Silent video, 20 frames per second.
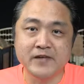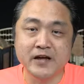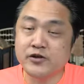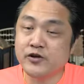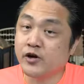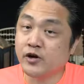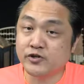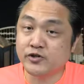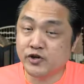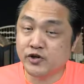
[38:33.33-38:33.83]
Now,
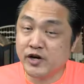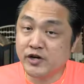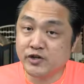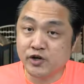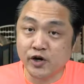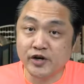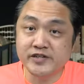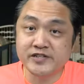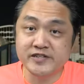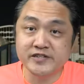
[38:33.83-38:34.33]
you got three
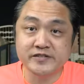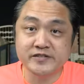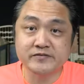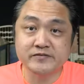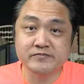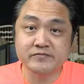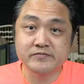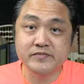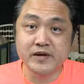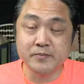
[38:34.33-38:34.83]

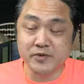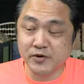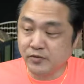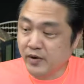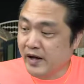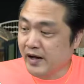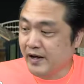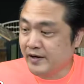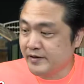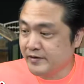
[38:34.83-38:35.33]
choices. Number
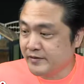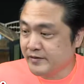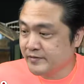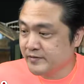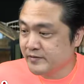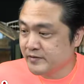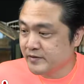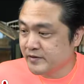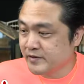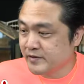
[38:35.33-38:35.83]
one,
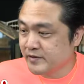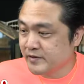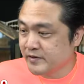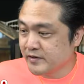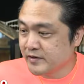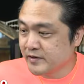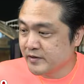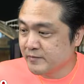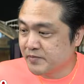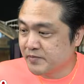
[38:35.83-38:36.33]

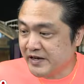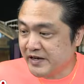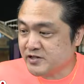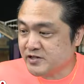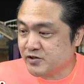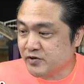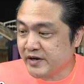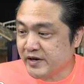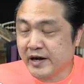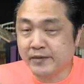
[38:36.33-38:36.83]

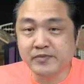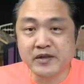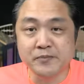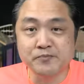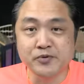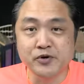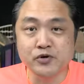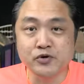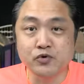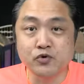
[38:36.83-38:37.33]
please read up
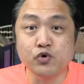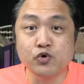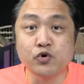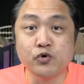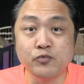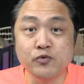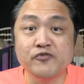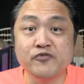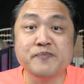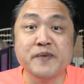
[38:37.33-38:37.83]
the book,
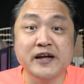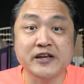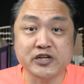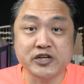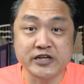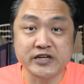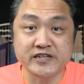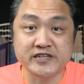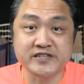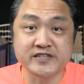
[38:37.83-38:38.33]
Who Moved My
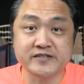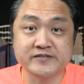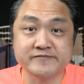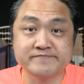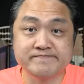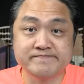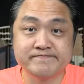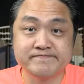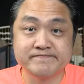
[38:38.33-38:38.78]
Cheese?